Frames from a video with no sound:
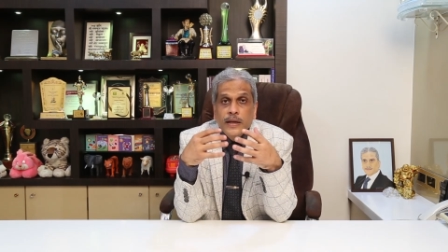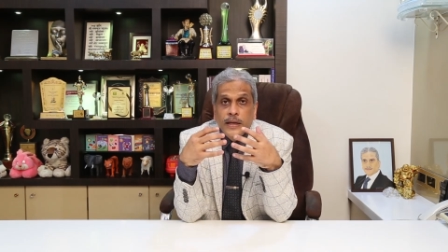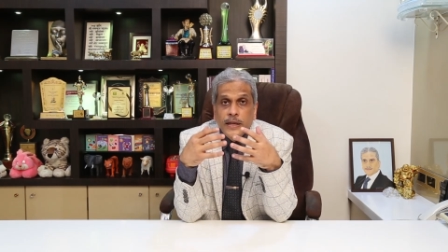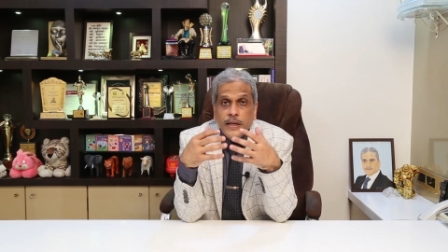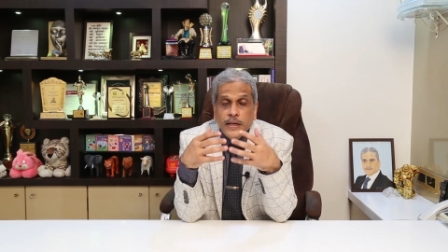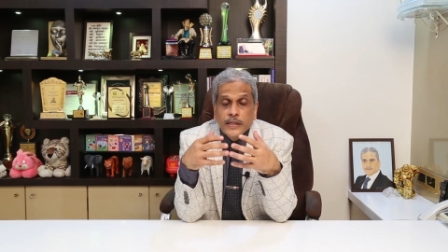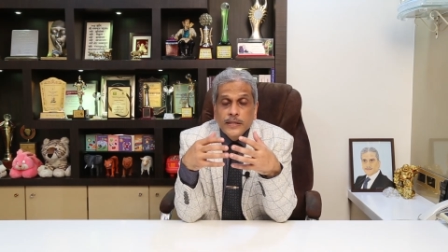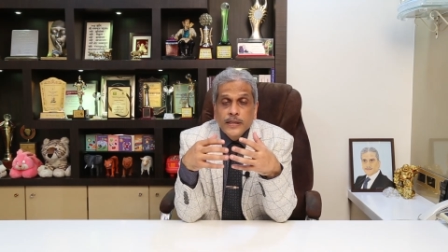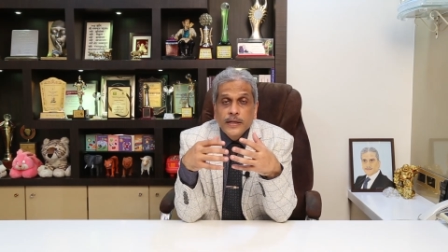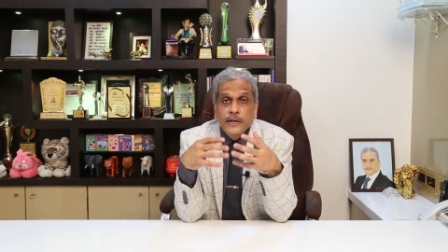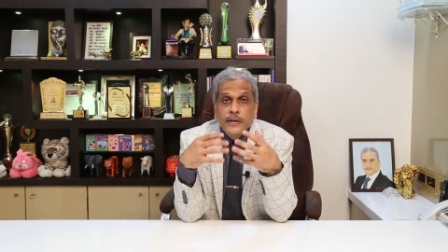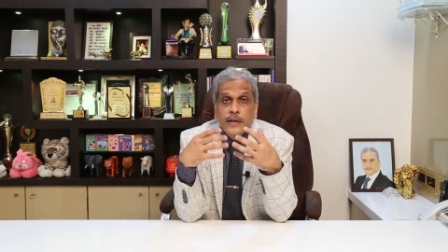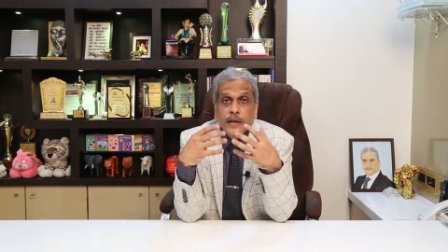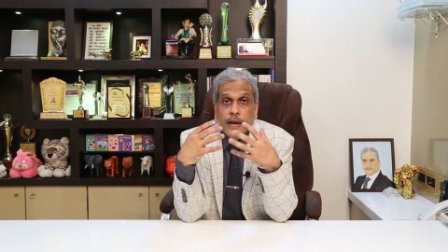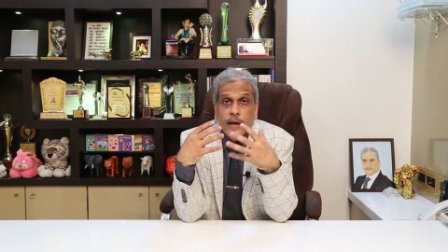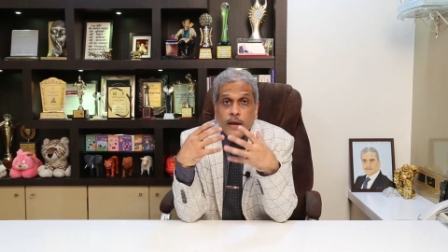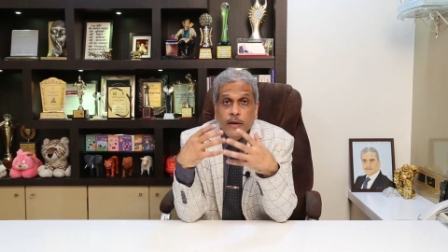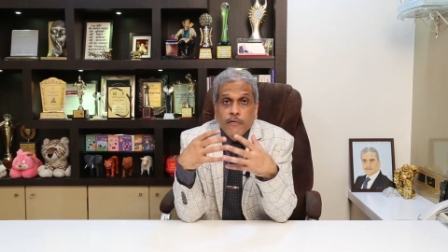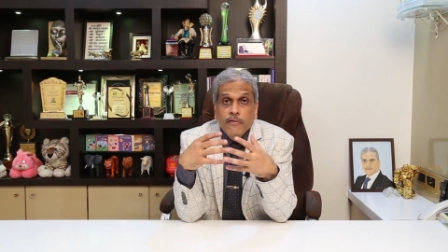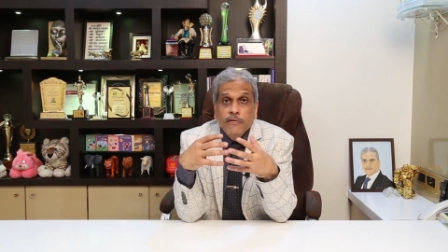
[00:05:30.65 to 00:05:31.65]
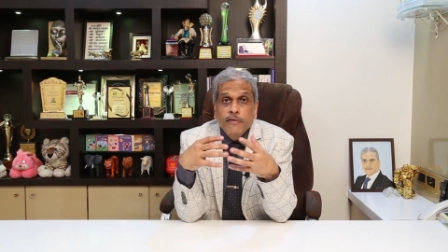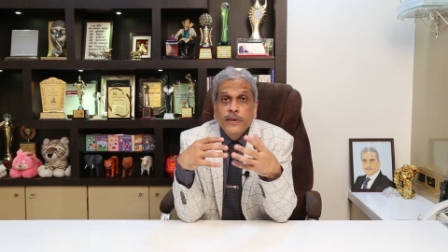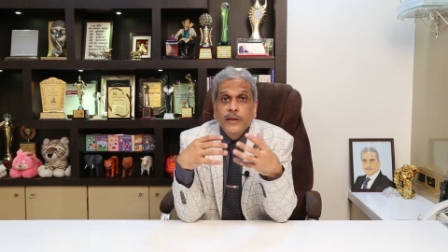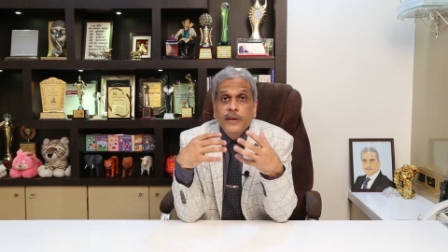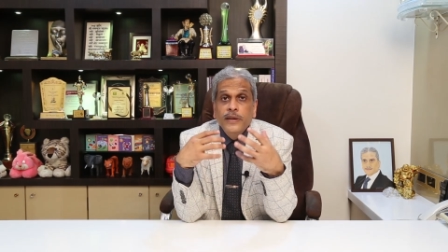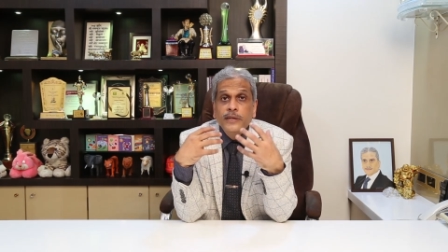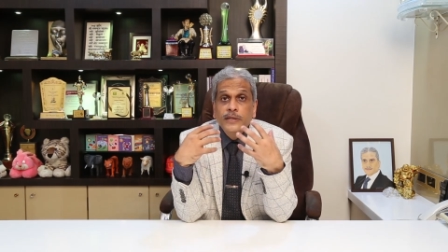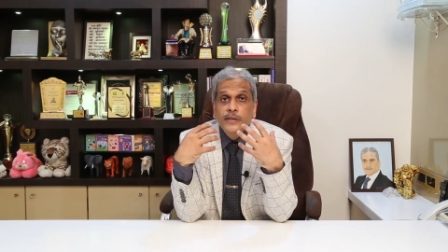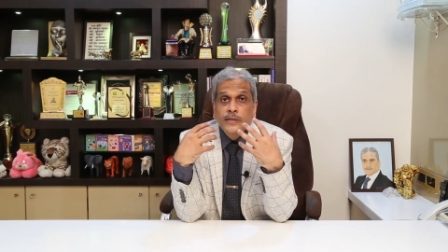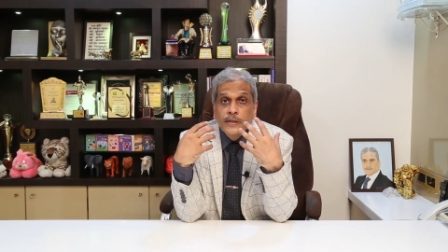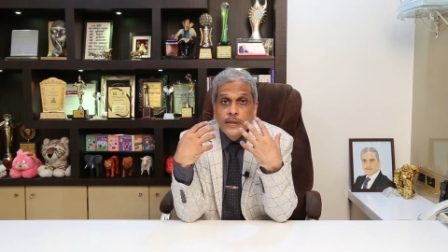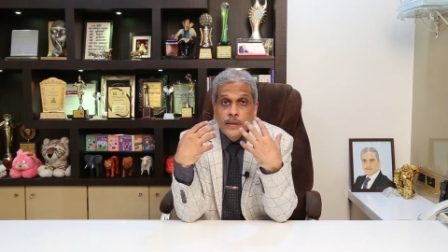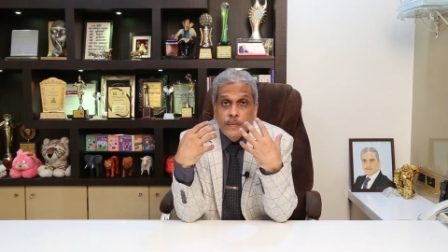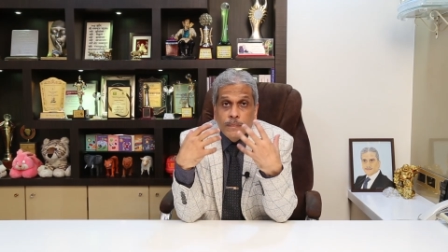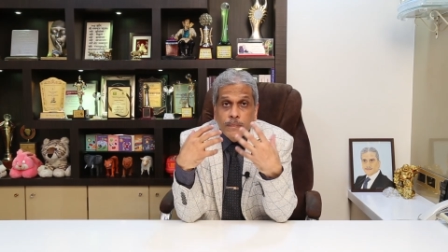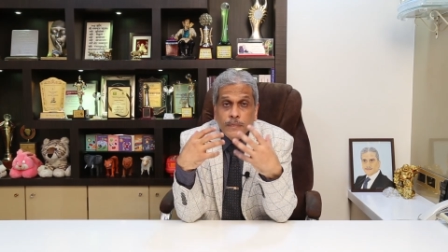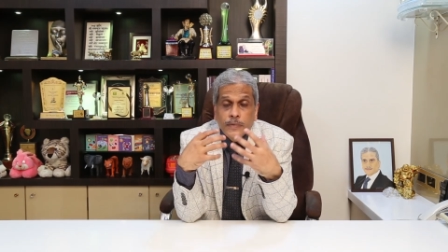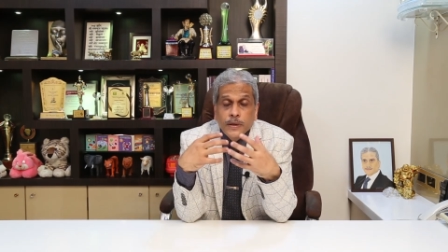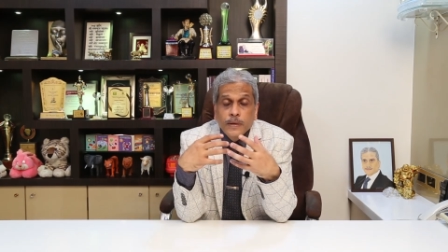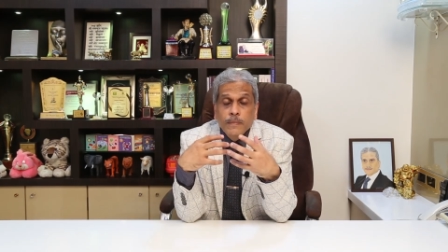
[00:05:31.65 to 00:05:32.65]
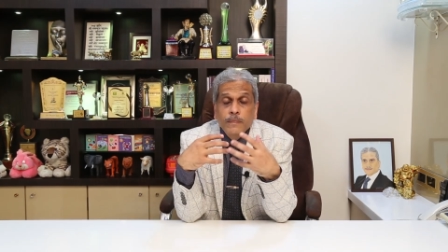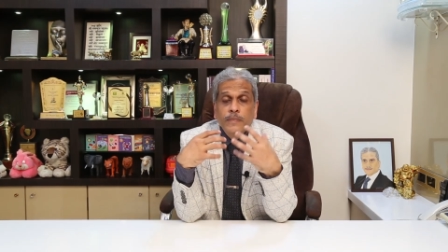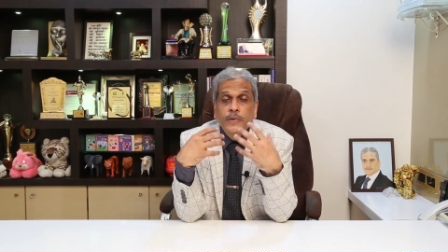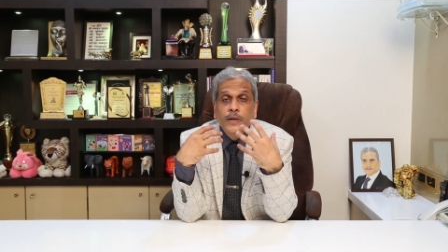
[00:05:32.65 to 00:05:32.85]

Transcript: each and every symptom,